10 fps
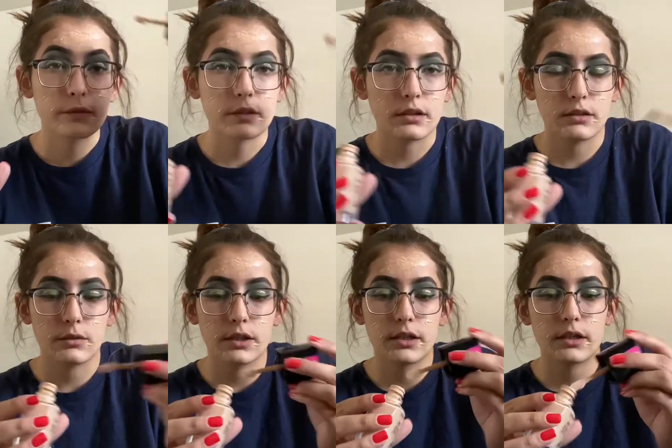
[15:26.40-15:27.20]
I don't want
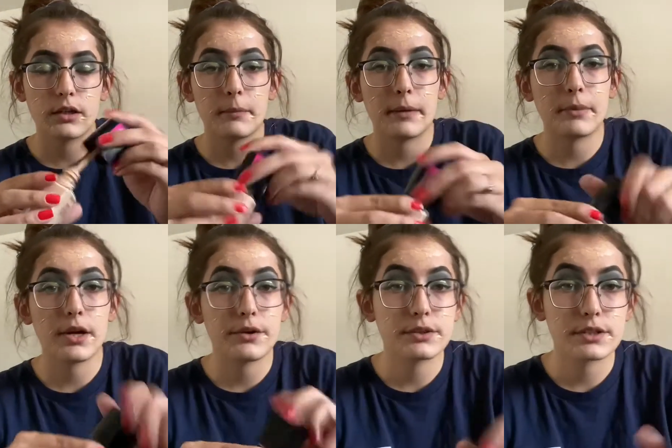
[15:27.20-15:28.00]
to get it on my
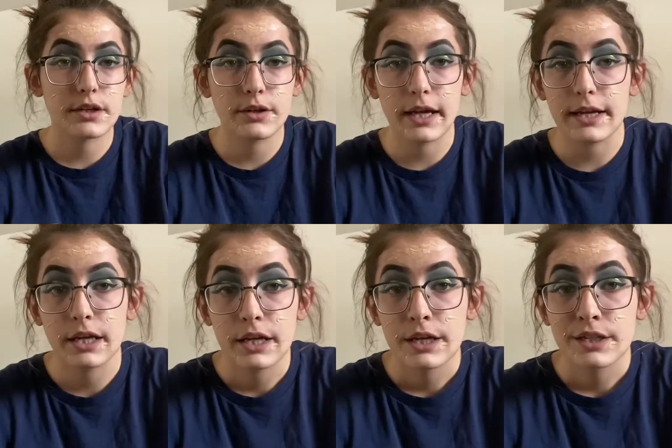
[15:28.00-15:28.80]
brows. Okay,
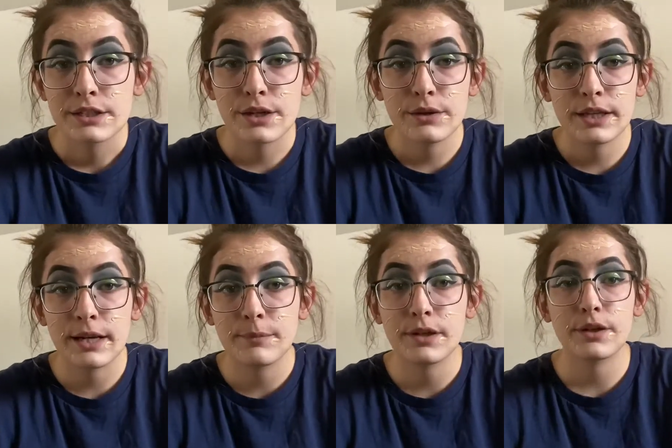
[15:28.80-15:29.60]
so then I'm
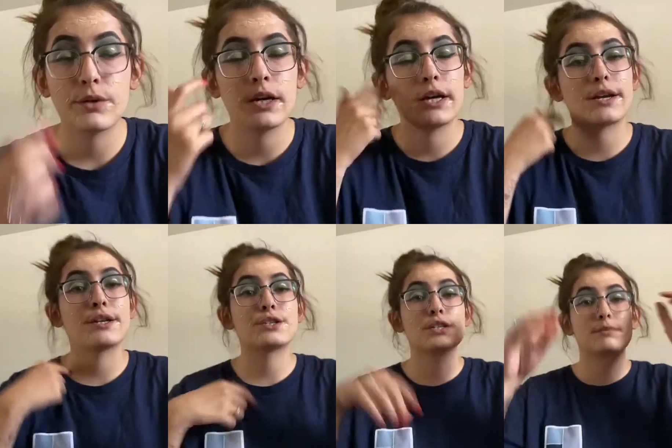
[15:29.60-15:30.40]
gonna go ahead and
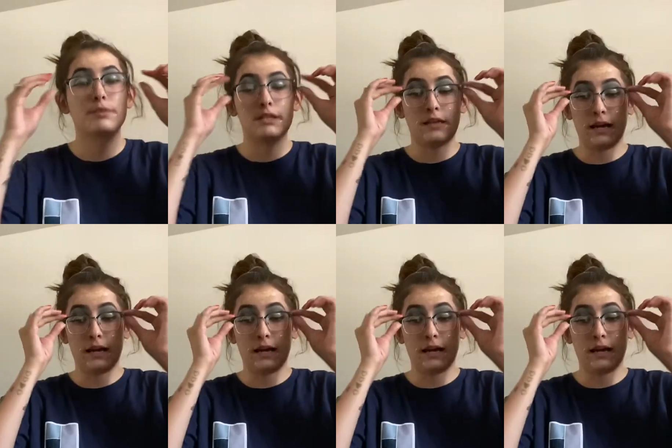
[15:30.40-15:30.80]
just blend that